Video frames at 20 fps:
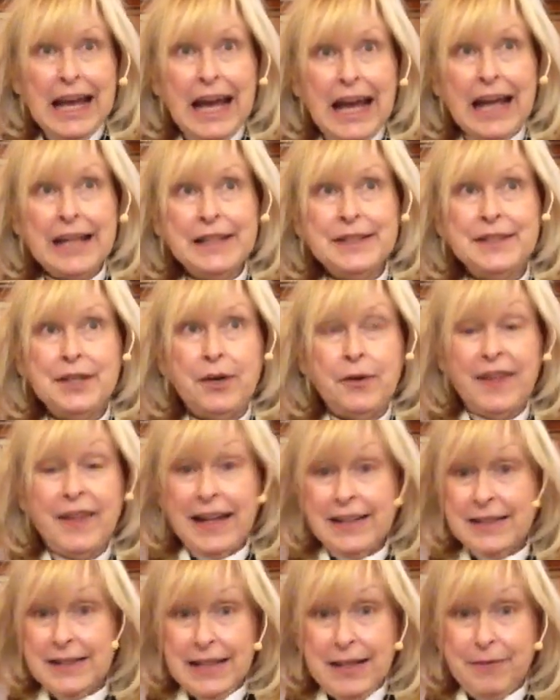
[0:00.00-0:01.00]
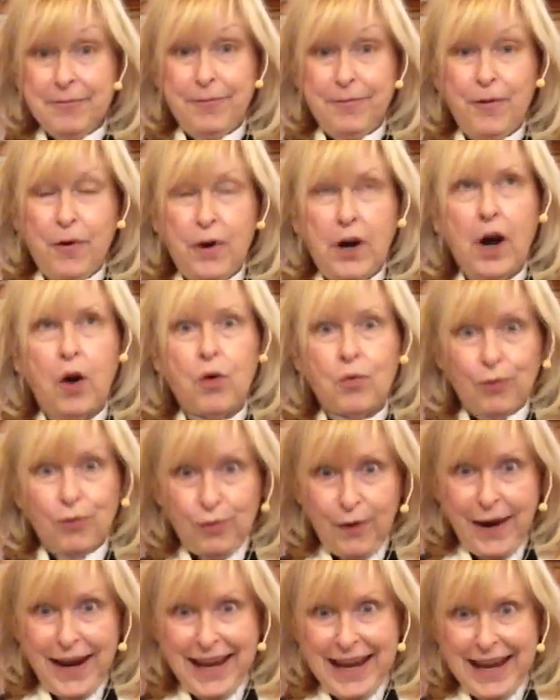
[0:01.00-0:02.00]
And so that's it
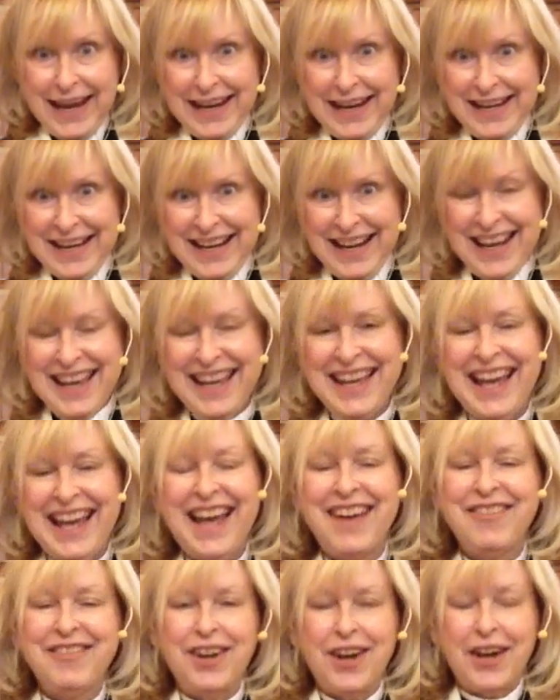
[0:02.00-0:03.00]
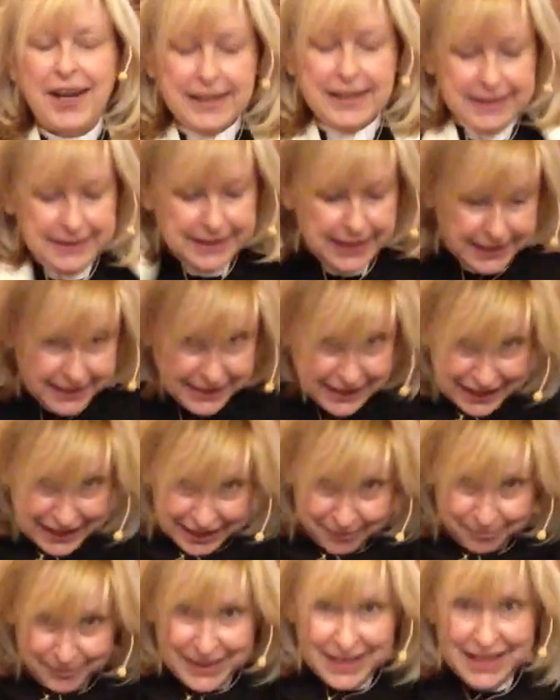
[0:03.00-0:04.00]
for Reign of God
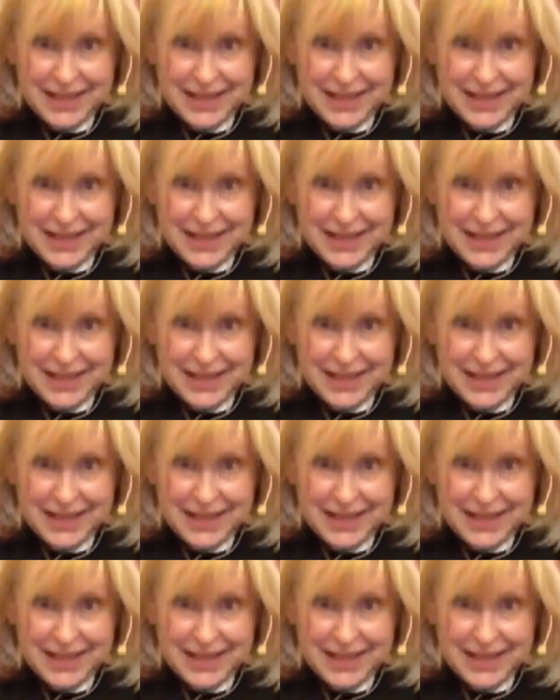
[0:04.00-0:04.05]
Sunday.